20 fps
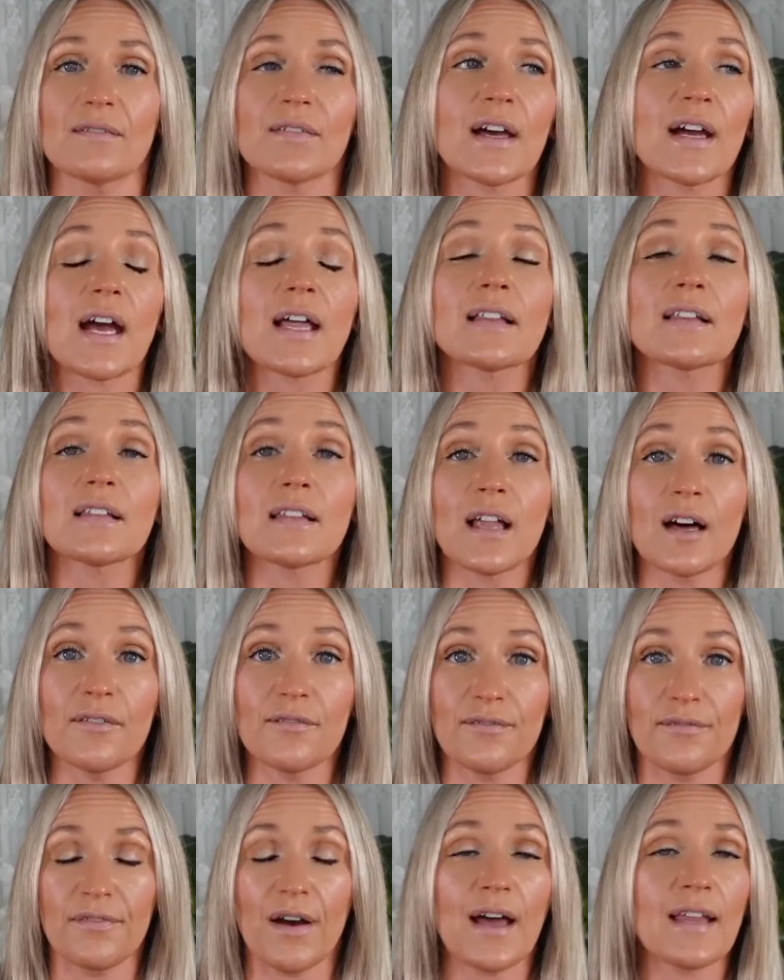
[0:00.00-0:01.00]
Like, I
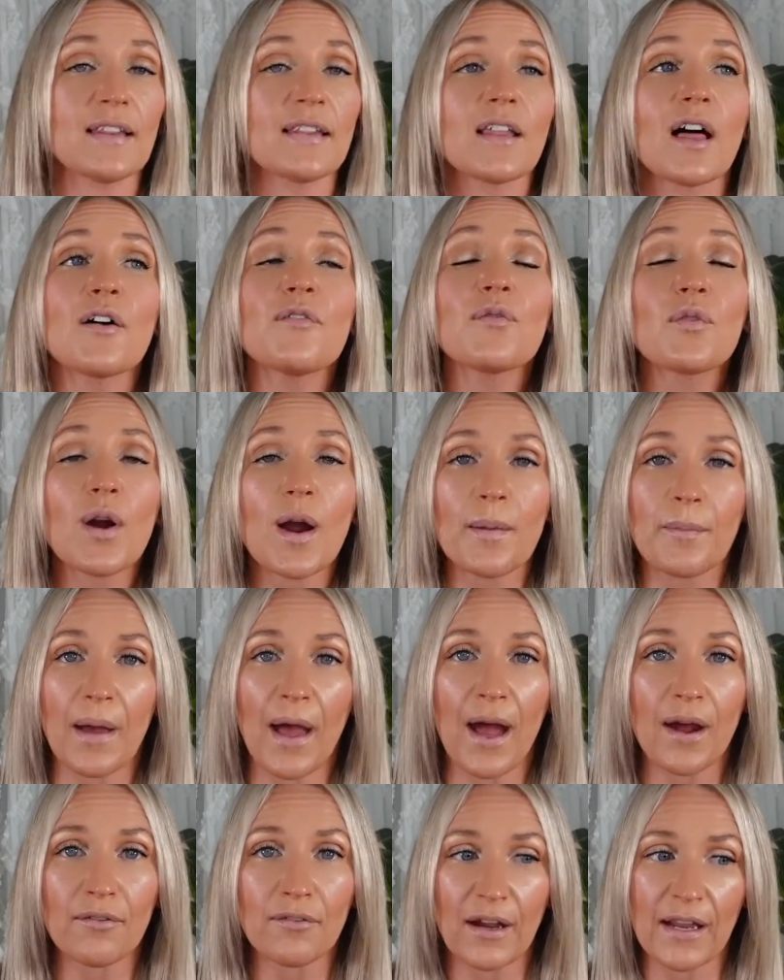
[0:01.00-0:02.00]
love where I'm
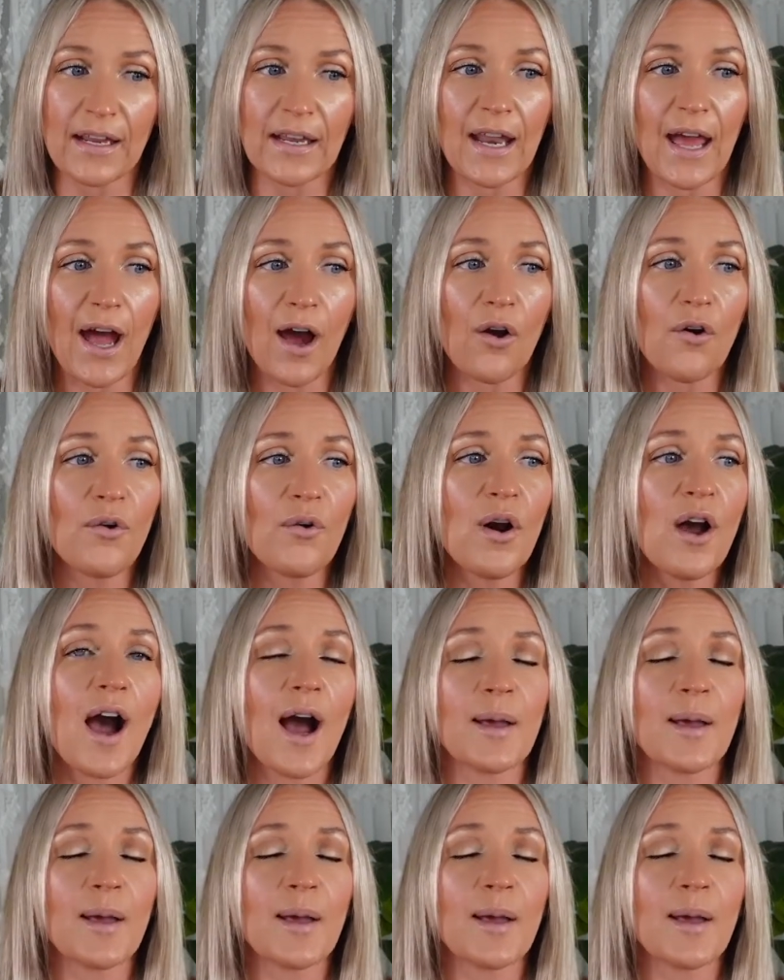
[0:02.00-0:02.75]
at right now.